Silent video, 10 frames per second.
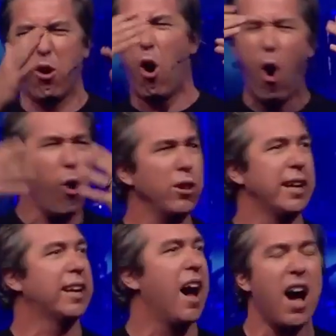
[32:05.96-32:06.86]
a
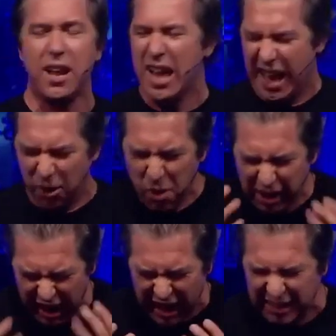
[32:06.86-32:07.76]
holy God. I don't
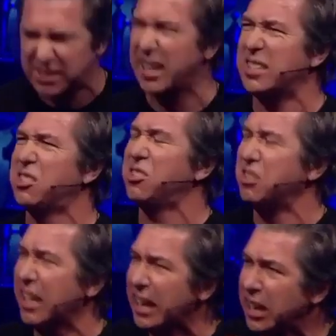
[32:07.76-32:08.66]
want God to say,
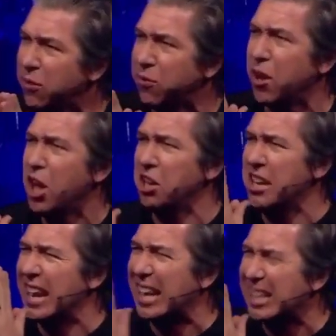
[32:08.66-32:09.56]
Steve, you
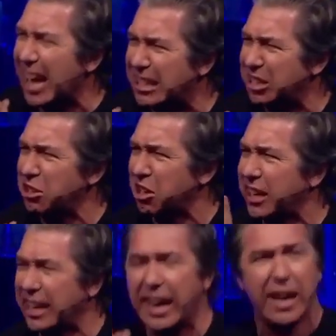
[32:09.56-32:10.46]
neglected your
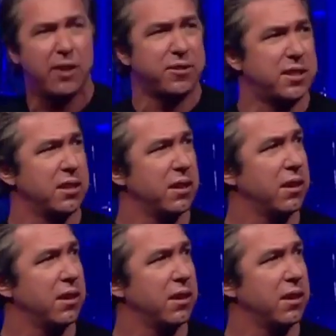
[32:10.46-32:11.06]
gift.